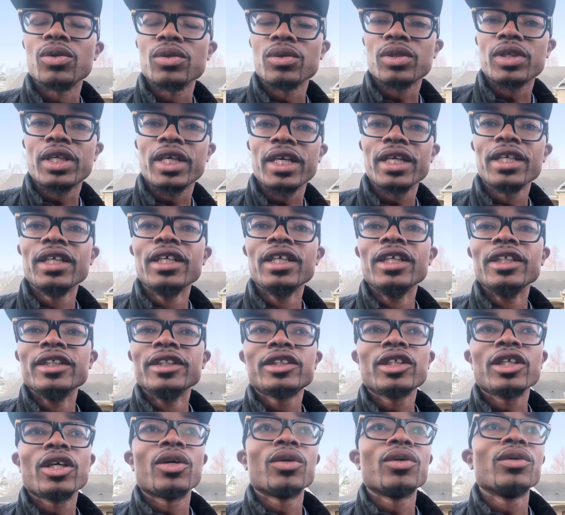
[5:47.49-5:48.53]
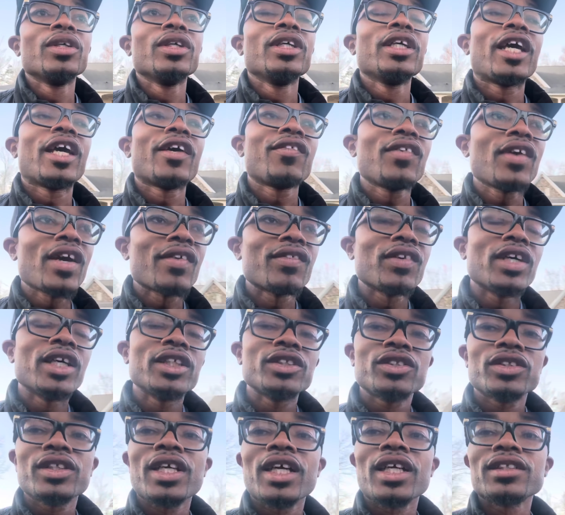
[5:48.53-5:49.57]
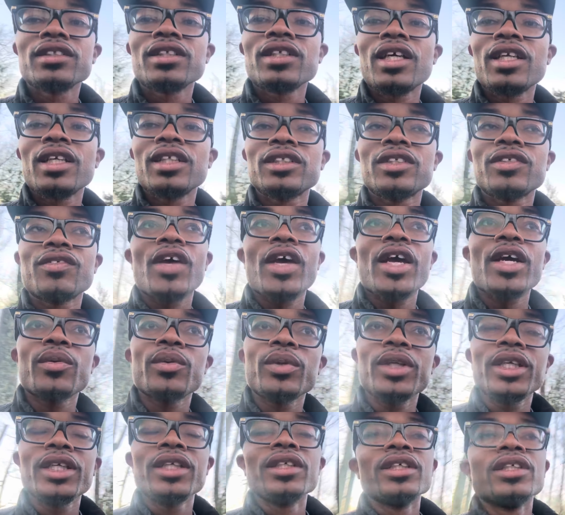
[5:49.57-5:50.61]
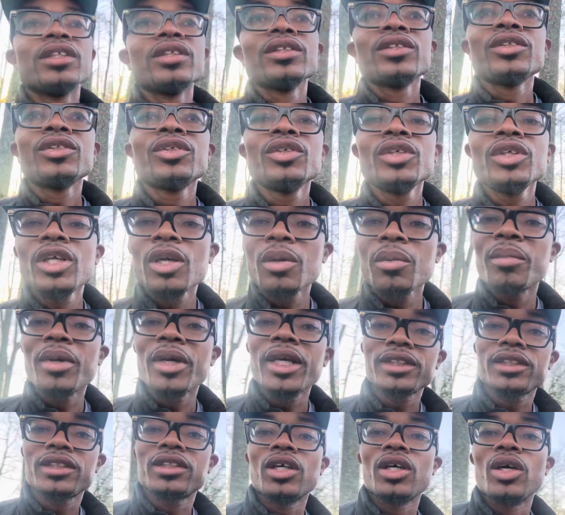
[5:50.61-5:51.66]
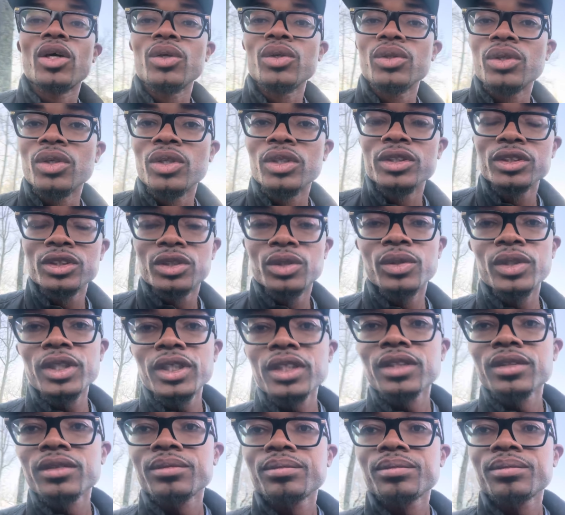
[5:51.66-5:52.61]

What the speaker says: Okay. So if you have $100,000 of equity, do your best to hold on to it.